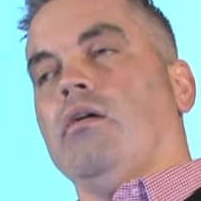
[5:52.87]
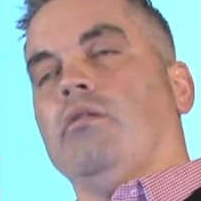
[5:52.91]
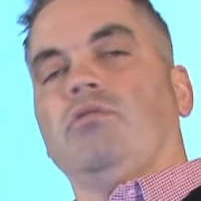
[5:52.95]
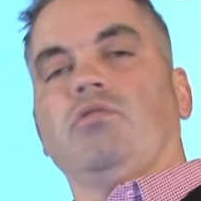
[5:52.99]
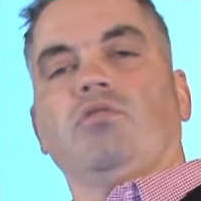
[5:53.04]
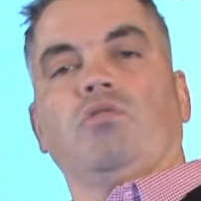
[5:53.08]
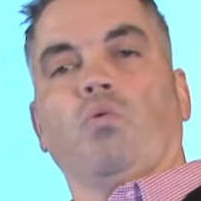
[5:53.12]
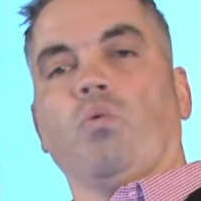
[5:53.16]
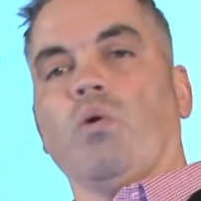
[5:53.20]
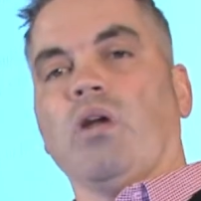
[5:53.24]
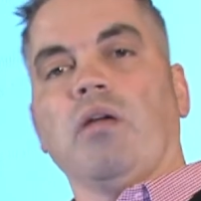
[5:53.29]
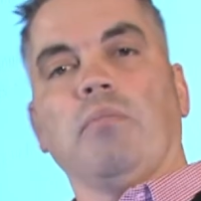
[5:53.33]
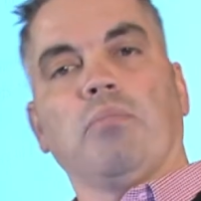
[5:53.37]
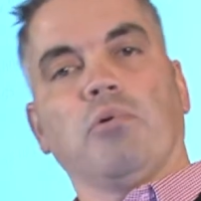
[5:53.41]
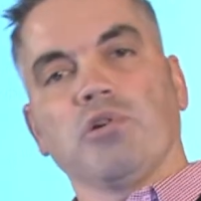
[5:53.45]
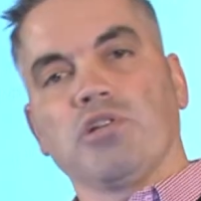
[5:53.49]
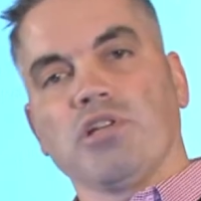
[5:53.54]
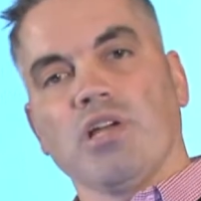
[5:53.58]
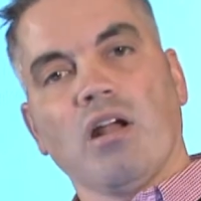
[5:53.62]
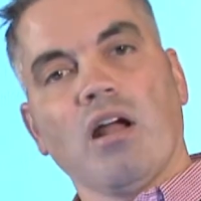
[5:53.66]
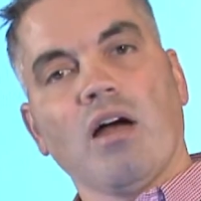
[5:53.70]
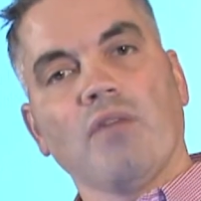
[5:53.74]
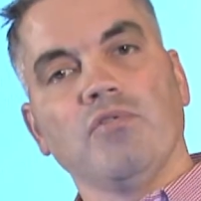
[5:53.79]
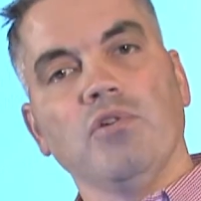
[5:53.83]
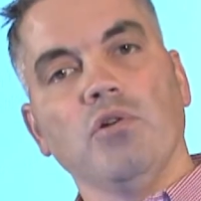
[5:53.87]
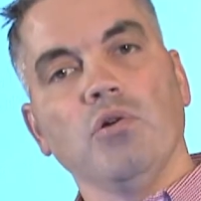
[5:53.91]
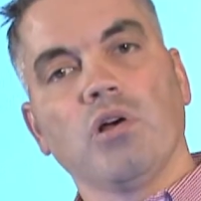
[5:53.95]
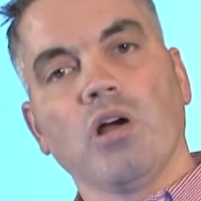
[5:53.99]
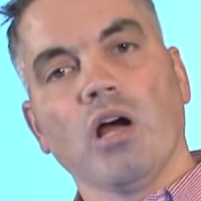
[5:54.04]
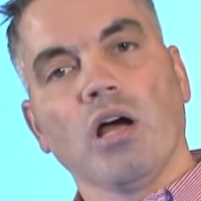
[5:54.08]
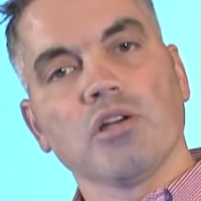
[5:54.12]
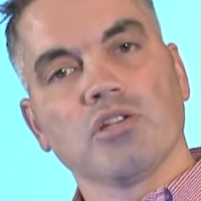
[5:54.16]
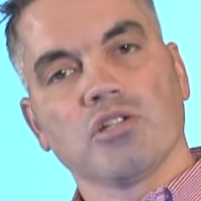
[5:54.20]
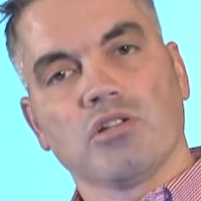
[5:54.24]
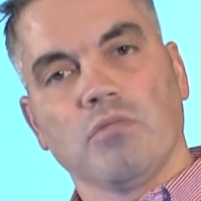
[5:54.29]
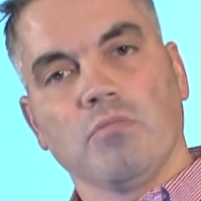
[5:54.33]
20% off new
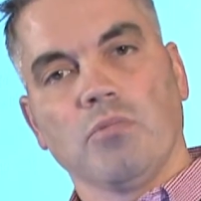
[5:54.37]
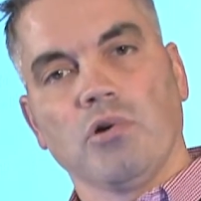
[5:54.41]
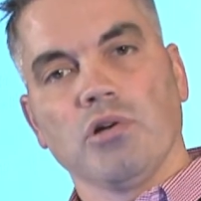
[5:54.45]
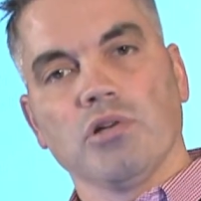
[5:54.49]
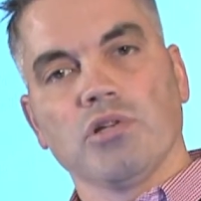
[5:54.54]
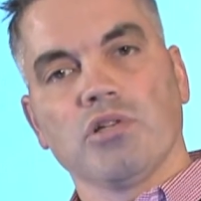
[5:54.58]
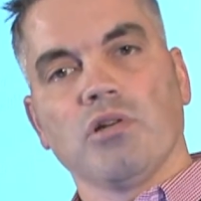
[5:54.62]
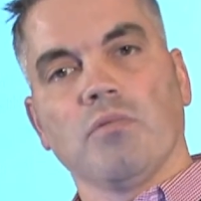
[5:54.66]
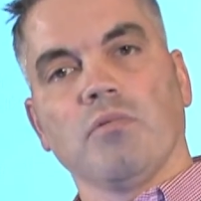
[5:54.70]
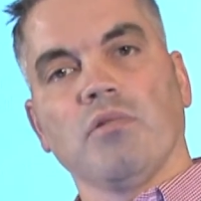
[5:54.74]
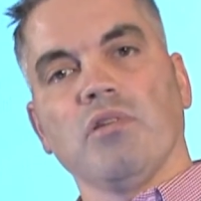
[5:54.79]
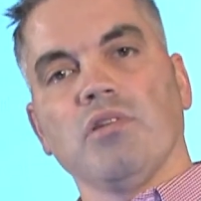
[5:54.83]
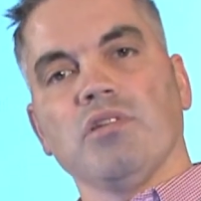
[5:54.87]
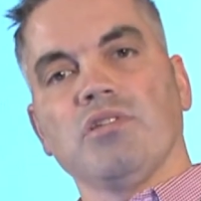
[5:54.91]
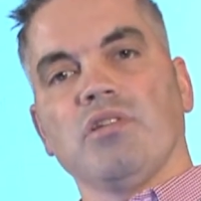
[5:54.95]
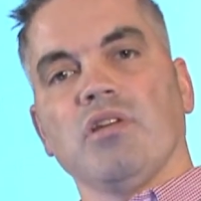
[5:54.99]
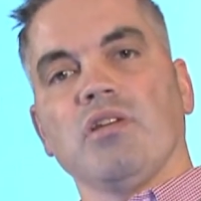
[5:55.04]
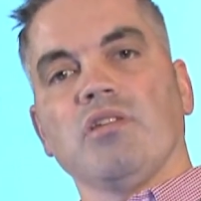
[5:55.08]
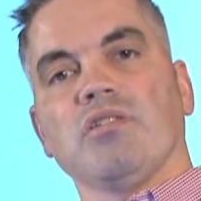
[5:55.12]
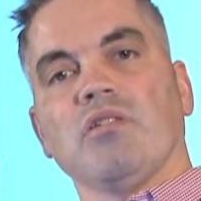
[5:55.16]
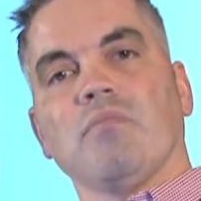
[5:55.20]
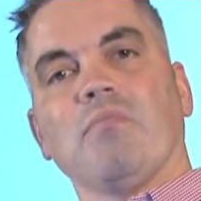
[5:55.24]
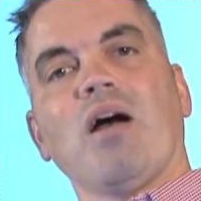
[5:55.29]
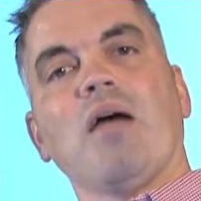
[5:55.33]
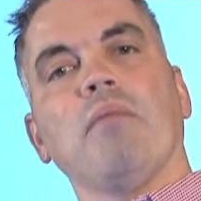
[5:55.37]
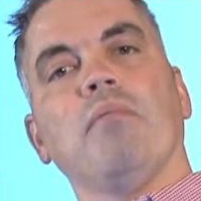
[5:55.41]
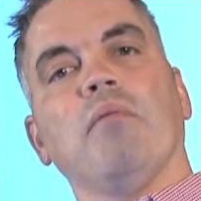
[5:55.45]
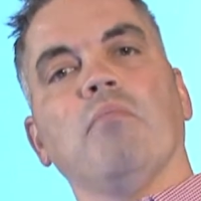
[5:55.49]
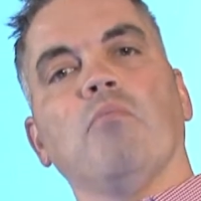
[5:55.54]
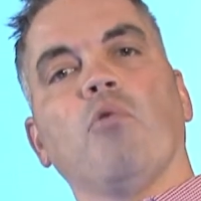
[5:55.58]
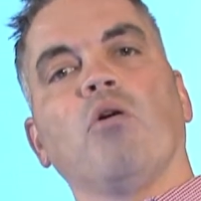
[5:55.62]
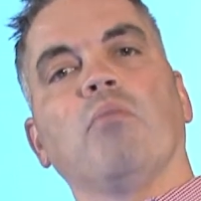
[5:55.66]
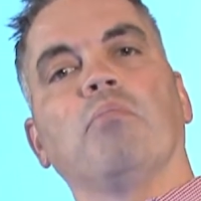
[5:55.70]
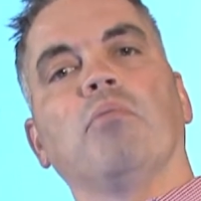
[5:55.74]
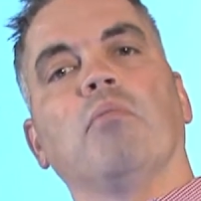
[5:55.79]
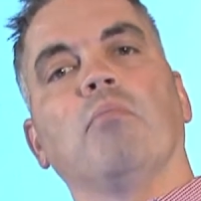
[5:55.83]
customers, some of these things that might be
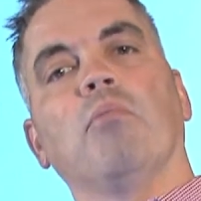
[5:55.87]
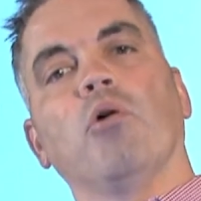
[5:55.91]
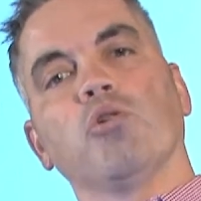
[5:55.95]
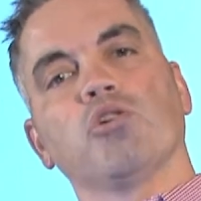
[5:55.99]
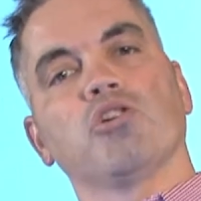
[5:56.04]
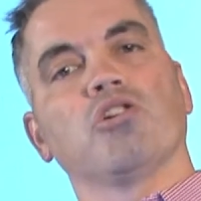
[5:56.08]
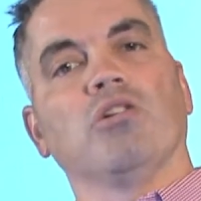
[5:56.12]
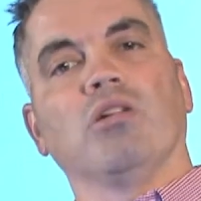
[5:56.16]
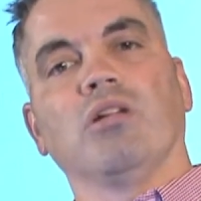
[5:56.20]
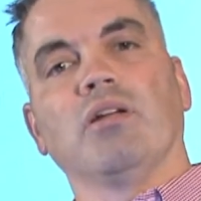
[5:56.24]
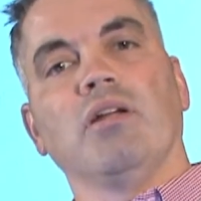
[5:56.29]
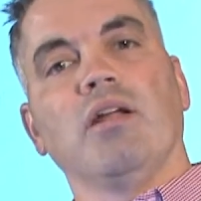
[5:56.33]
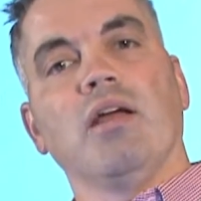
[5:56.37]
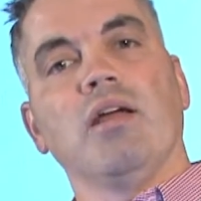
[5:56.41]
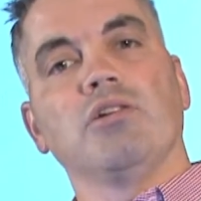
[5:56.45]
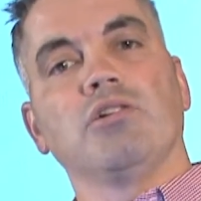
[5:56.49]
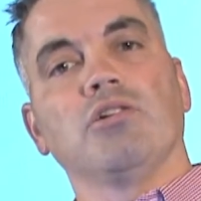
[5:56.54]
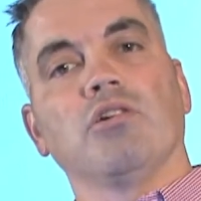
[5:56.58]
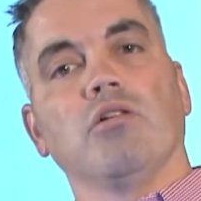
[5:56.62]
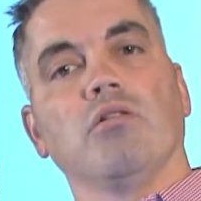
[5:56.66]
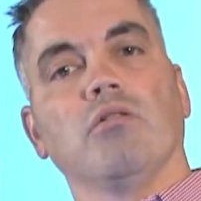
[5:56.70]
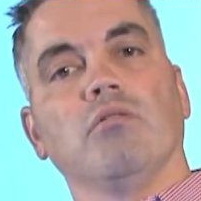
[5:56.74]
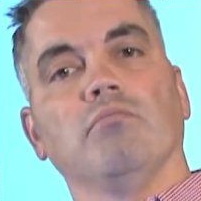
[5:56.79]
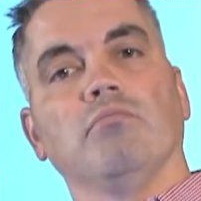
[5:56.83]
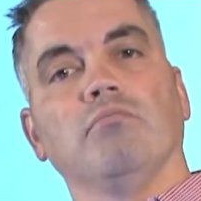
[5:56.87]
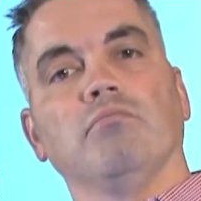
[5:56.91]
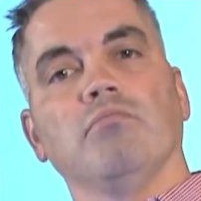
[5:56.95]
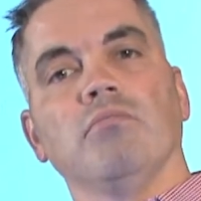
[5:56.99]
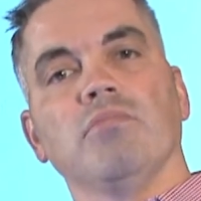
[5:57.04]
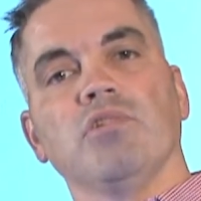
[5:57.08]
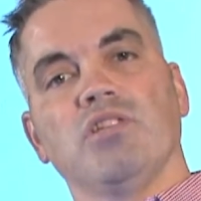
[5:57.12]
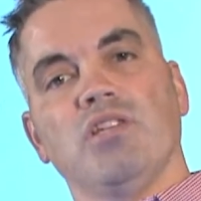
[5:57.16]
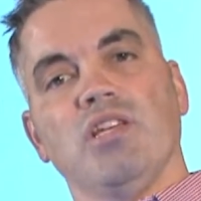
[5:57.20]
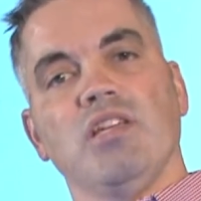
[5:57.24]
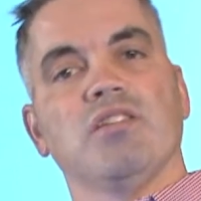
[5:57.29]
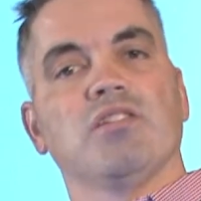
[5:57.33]
more promotional in nature,
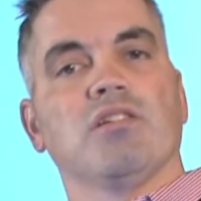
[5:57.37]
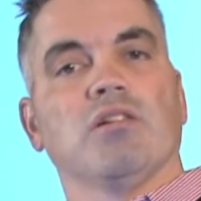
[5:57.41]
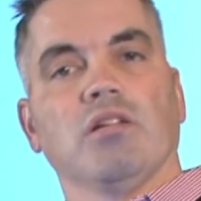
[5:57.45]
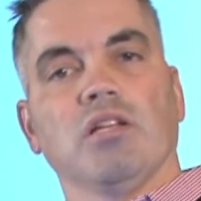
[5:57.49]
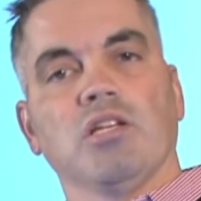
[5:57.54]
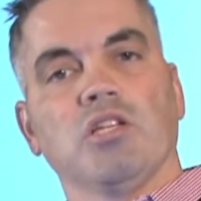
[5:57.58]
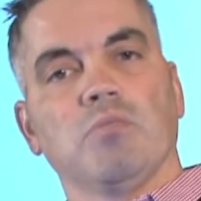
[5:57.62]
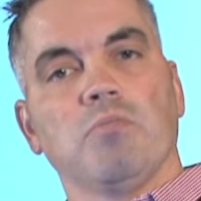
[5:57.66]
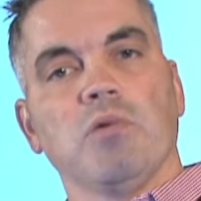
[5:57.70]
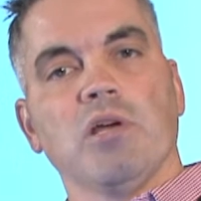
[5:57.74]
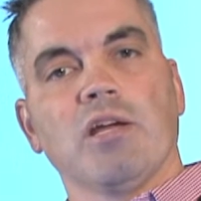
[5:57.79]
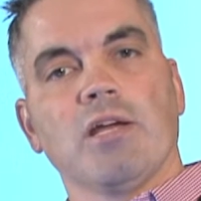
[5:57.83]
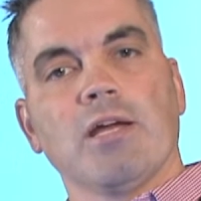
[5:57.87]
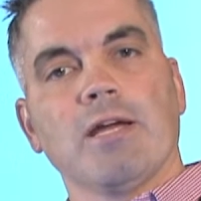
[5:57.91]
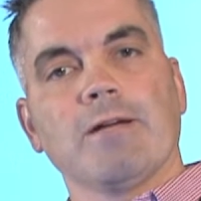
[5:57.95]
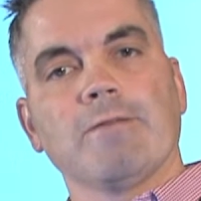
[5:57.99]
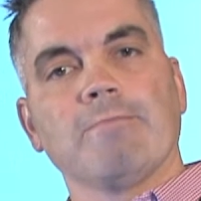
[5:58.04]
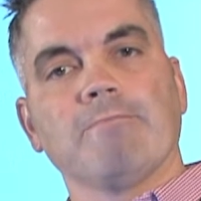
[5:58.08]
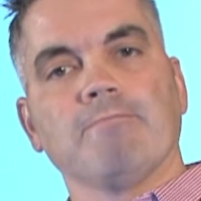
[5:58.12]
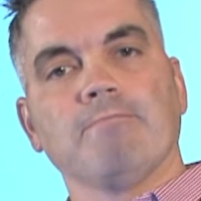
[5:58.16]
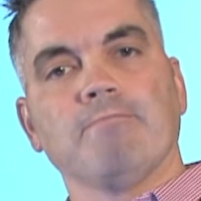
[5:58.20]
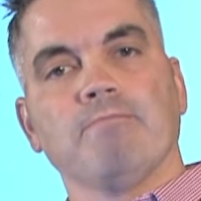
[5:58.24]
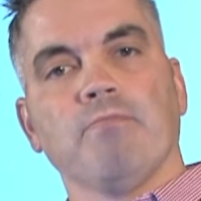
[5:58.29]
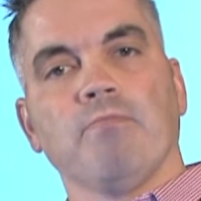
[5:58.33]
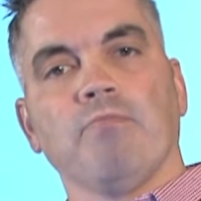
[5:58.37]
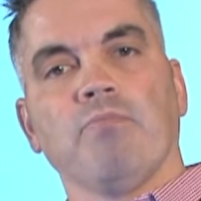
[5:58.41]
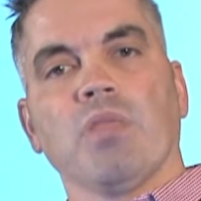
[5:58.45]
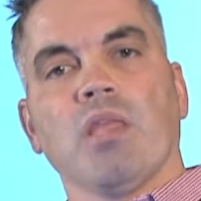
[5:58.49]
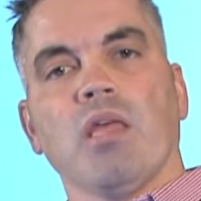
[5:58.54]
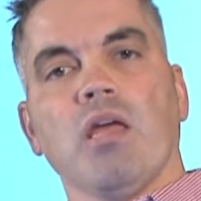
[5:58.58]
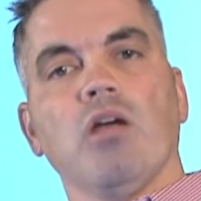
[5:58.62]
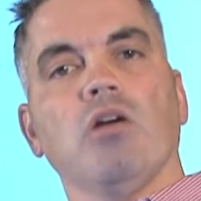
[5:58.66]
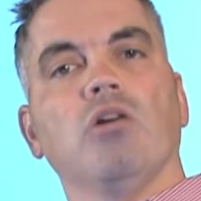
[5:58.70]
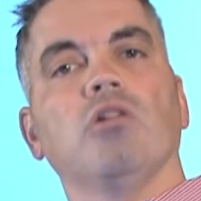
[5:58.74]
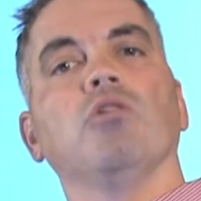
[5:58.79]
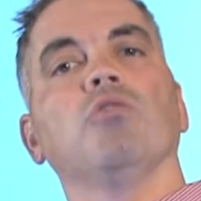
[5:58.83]
seasonally speaking,
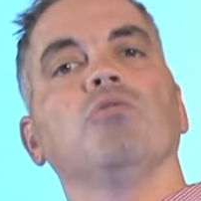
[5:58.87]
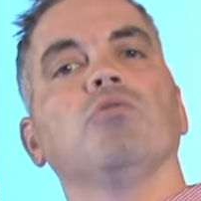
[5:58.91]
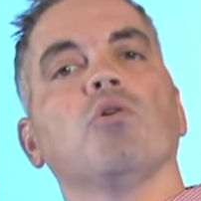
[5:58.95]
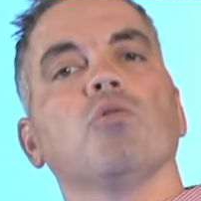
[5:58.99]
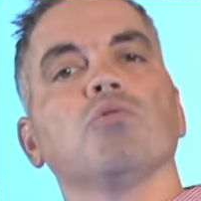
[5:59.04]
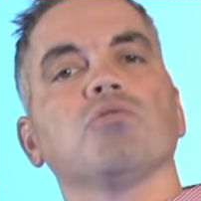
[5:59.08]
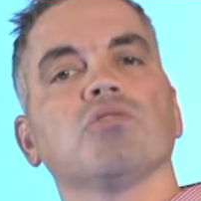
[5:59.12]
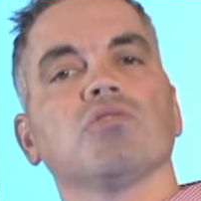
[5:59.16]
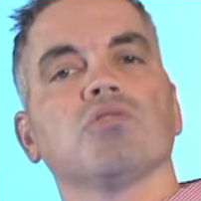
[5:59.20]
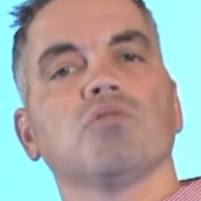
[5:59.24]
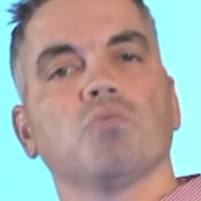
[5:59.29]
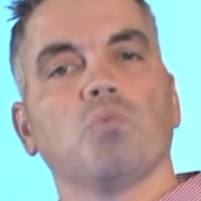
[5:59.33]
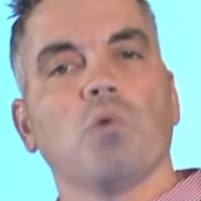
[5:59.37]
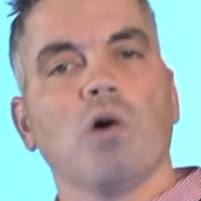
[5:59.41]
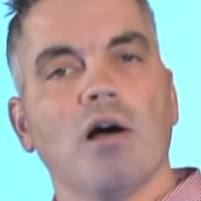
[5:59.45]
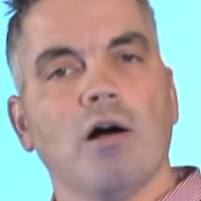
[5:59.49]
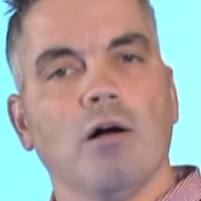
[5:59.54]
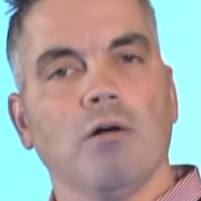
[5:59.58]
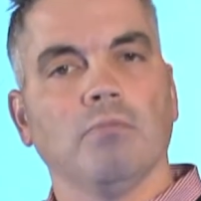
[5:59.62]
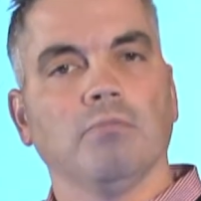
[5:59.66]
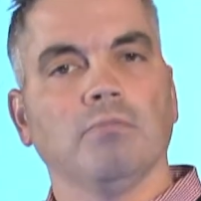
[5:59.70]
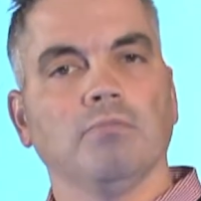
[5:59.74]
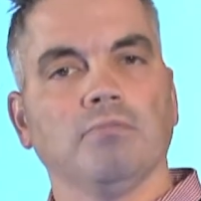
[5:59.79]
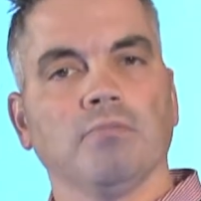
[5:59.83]
include those as well.